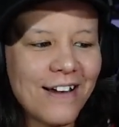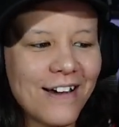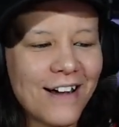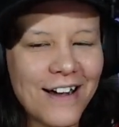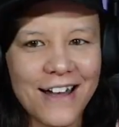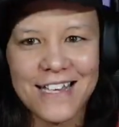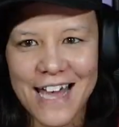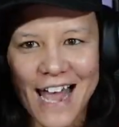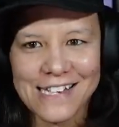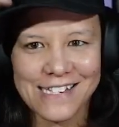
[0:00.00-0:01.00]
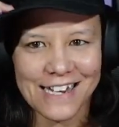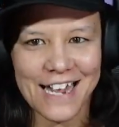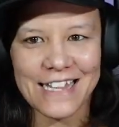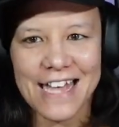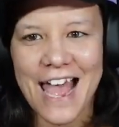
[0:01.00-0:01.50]
Uh, yes, I
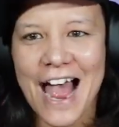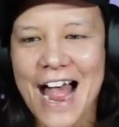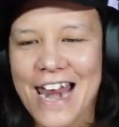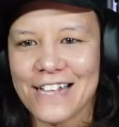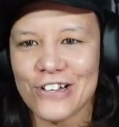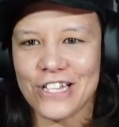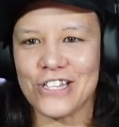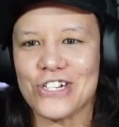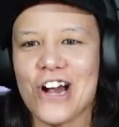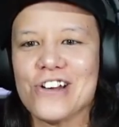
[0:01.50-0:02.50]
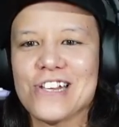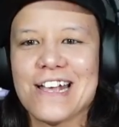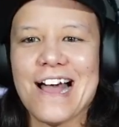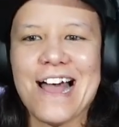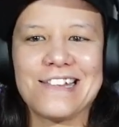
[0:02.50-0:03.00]
got the hat, and look at the jersey,
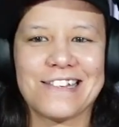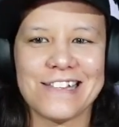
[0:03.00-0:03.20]
guys.